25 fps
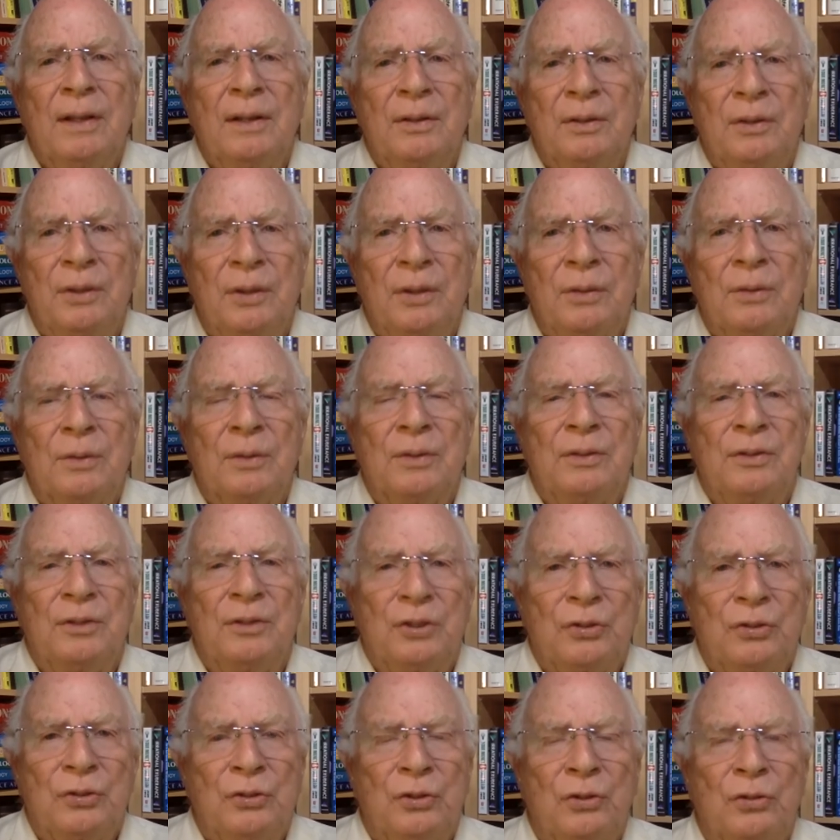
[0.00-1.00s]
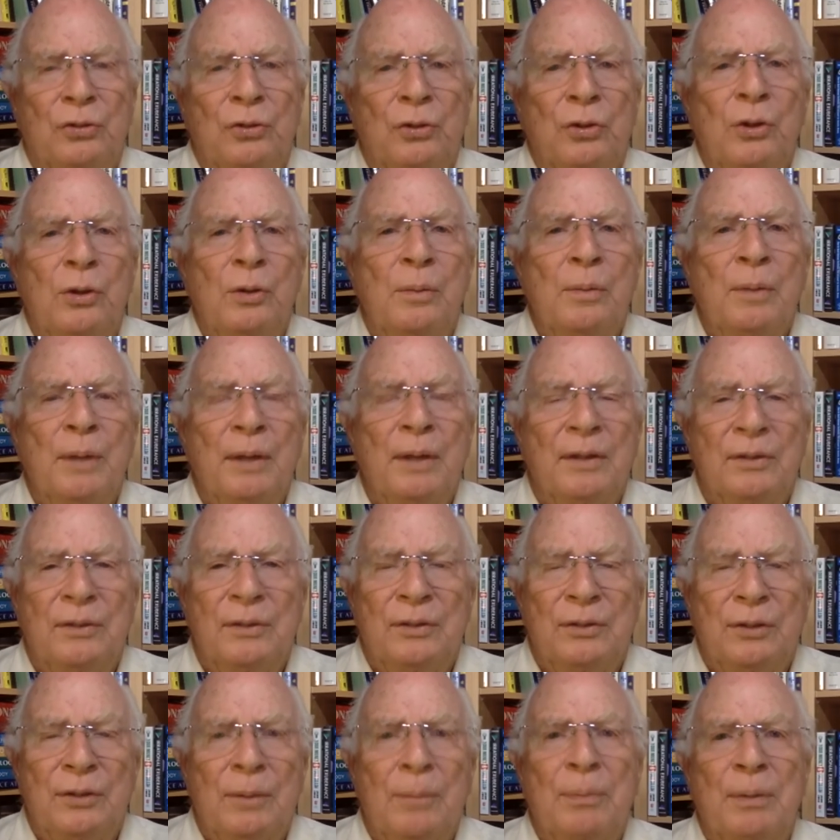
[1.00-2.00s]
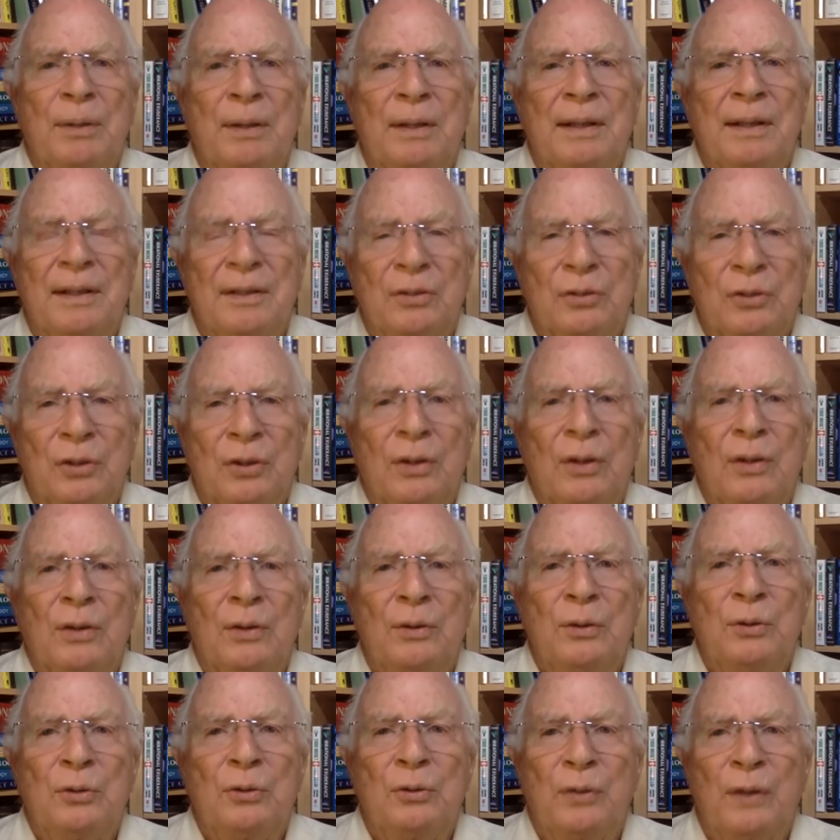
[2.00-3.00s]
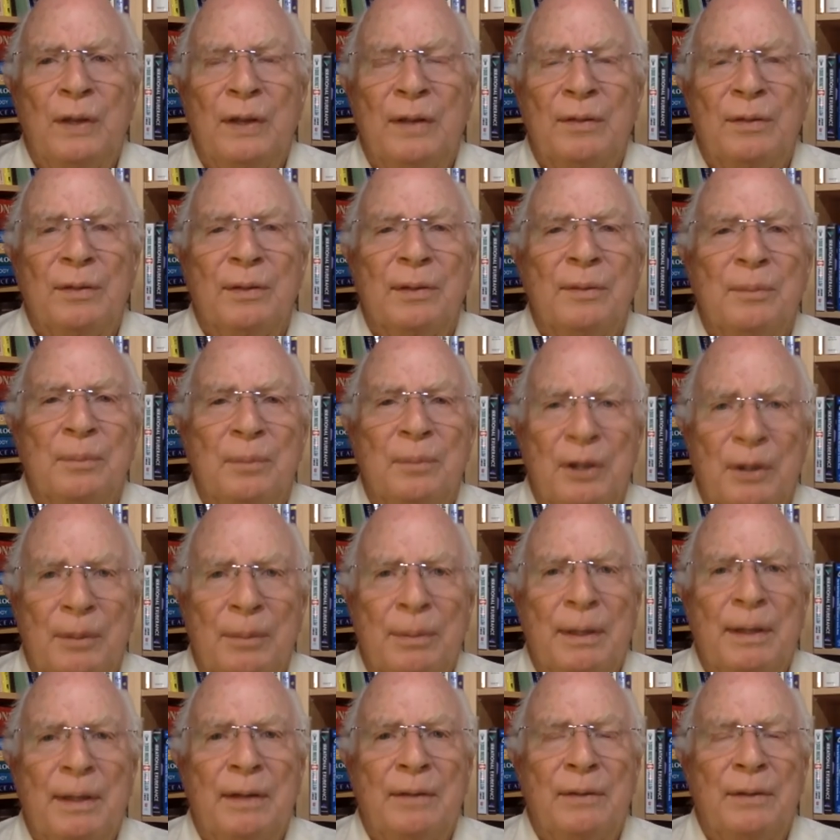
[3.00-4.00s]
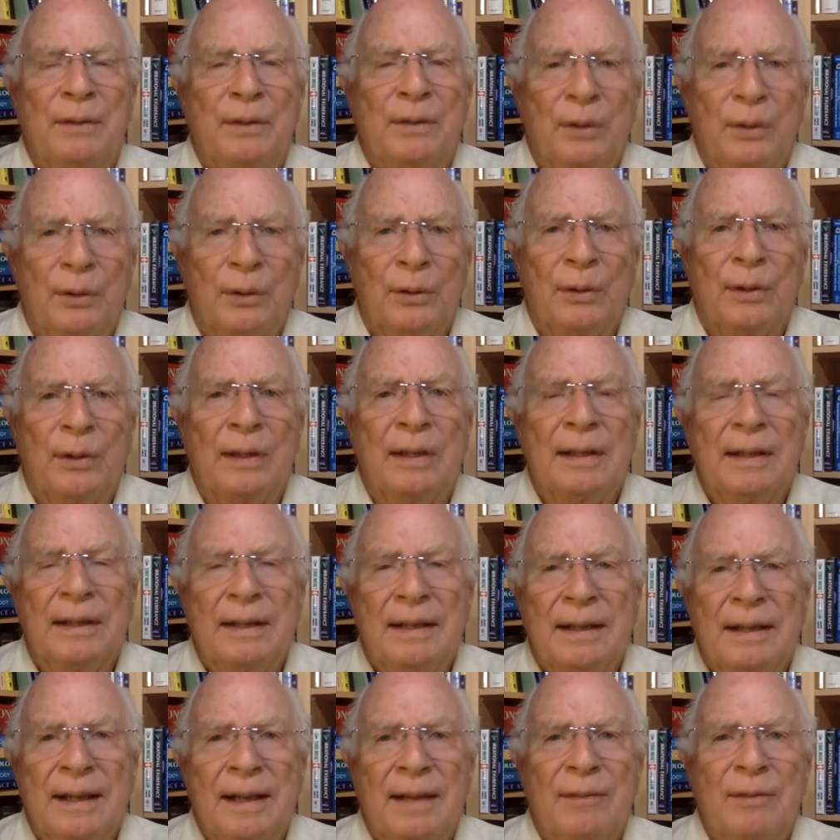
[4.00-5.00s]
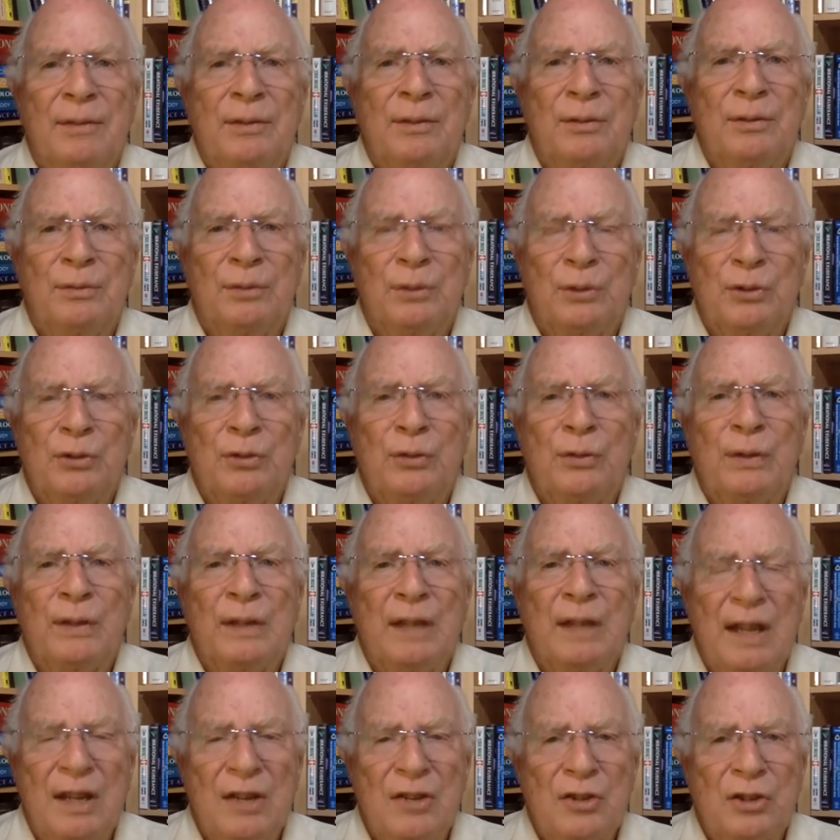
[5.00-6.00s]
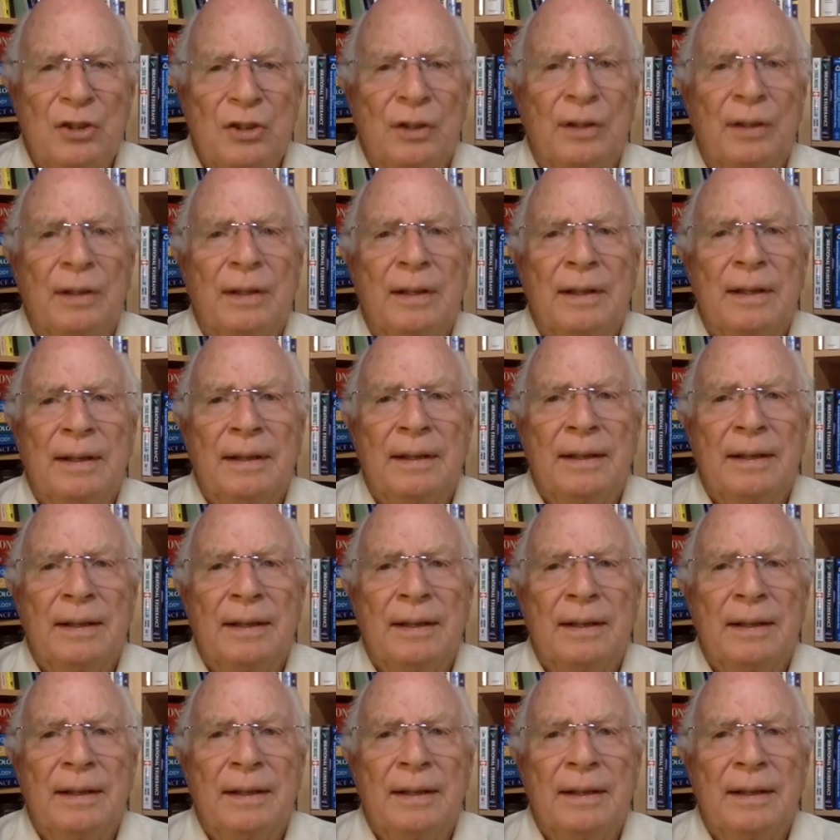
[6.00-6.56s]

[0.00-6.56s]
don't just assume that something is going to lose favor and jump out of it in a hurry. Have a diversification.